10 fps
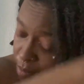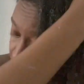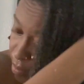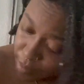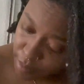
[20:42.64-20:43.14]

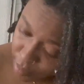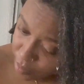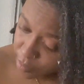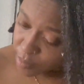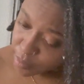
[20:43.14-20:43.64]
middle is
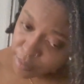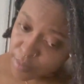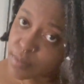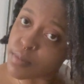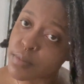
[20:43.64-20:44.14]

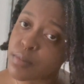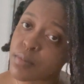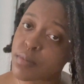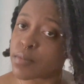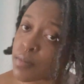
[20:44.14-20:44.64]
coated.
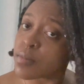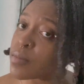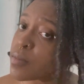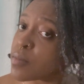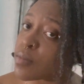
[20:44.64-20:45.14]

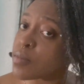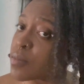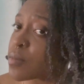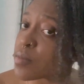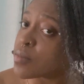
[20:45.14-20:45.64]
You
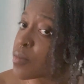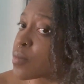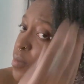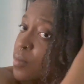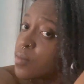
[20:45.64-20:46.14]
can see that
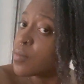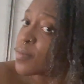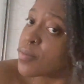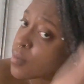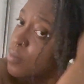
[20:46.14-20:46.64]
I'm starting
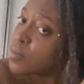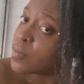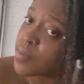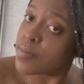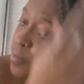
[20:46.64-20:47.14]
to be able to
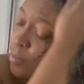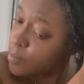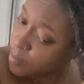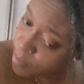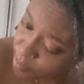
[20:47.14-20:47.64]
run my
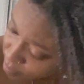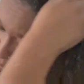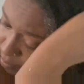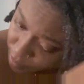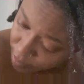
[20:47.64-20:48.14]
hands through my
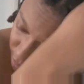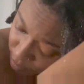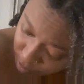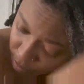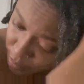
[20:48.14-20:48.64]
hair a little bit
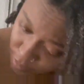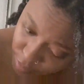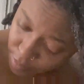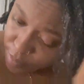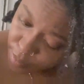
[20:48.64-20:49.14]
more easily.